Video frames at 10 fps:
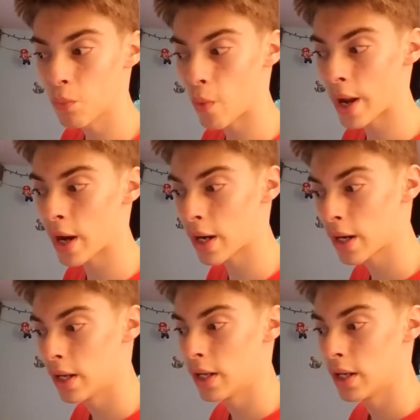
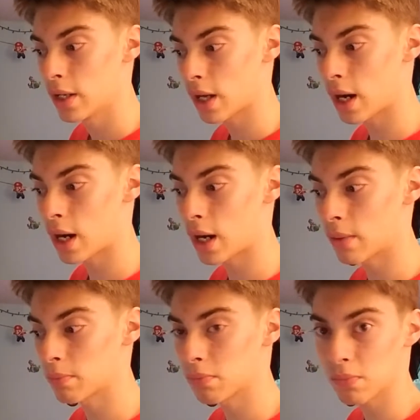where
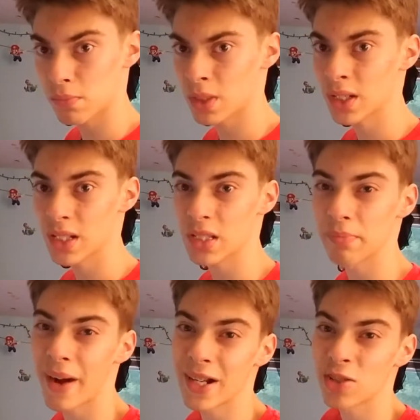um, this is
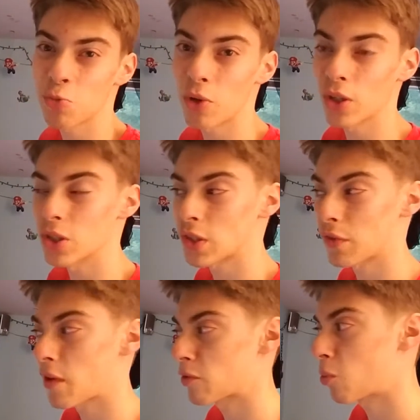minus spoilers
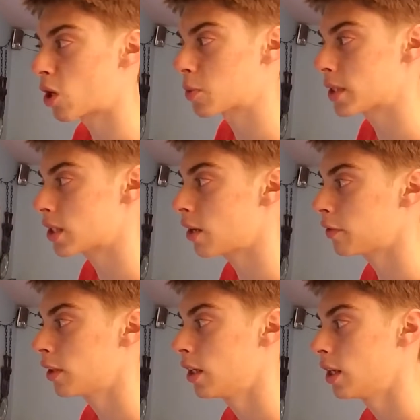if you ever watch my
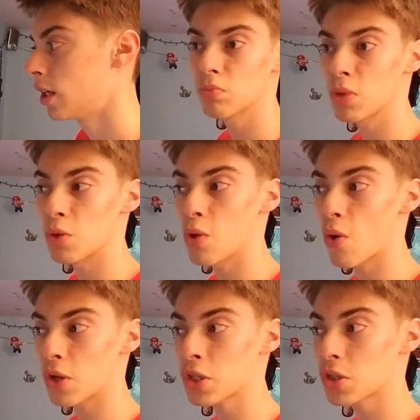stuff. You
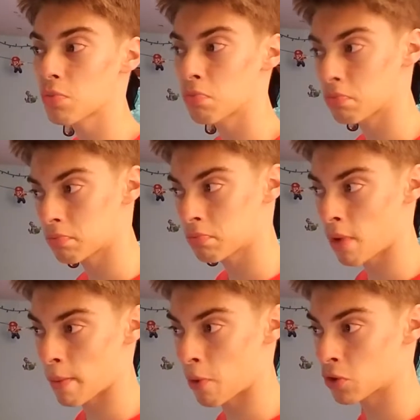notice
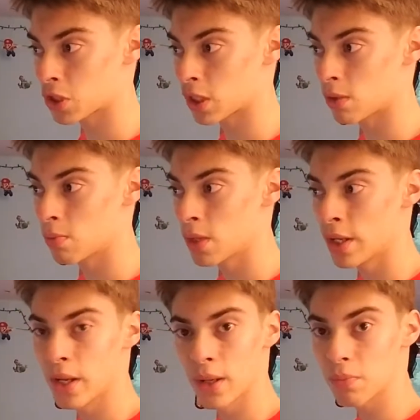I posted
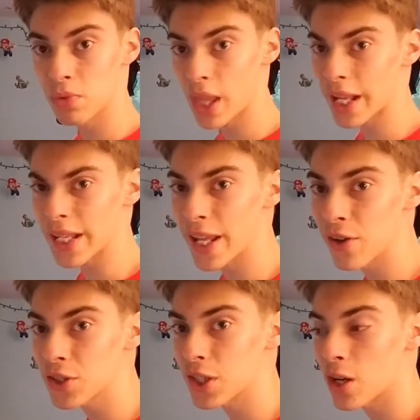like
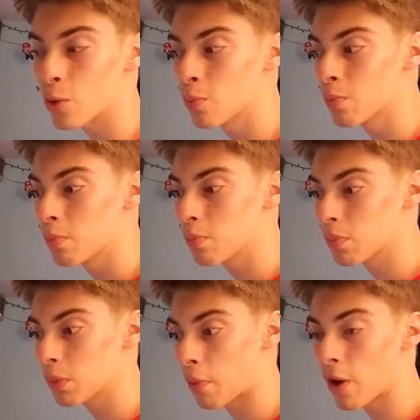years ago
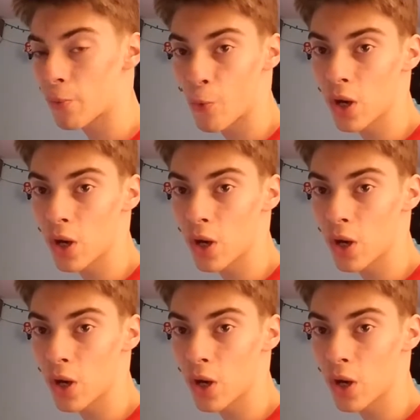part